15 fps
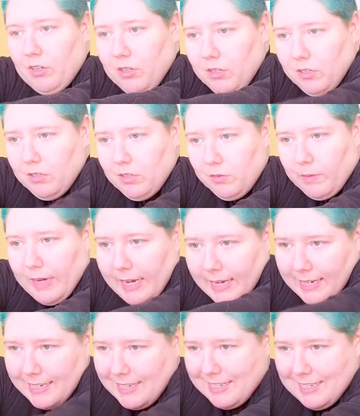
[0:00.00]
all the way
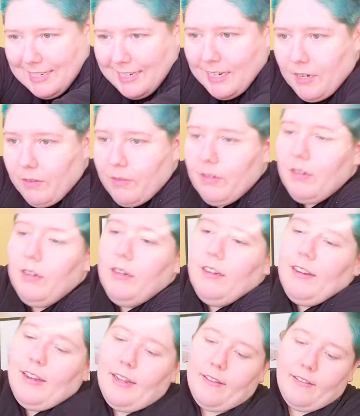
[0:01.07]
down
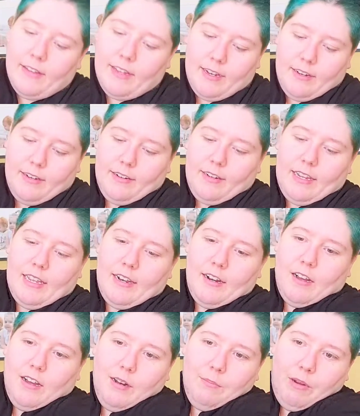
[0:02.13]
and then get it
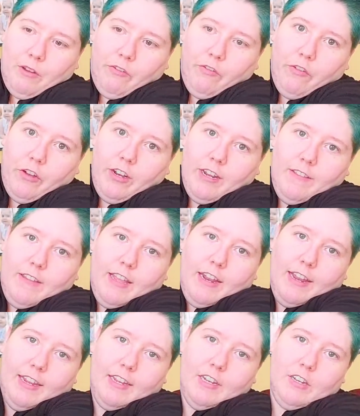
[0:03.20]
on my foot, and then I
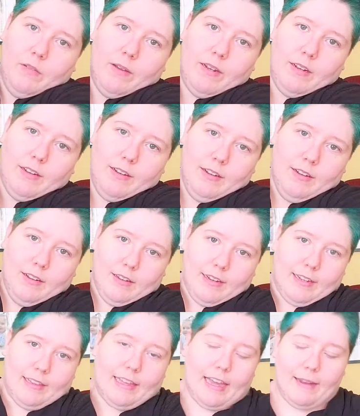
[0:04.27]
can do it
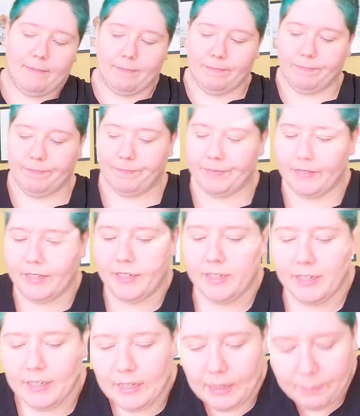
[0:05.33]
like that.
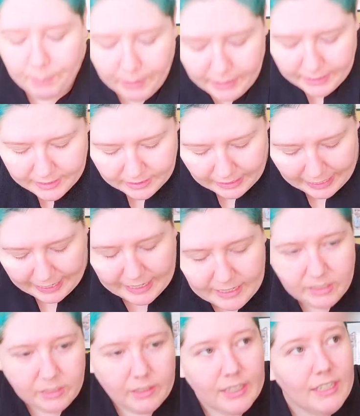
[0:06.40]
But it's a
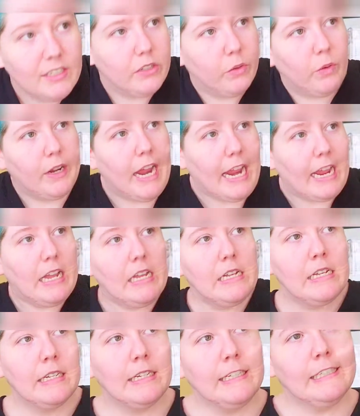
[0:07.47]
hassle. It's annoying.
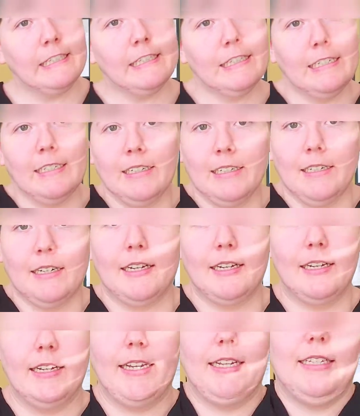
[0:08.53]

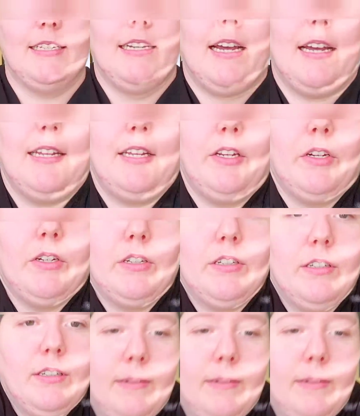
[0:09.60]
It's not your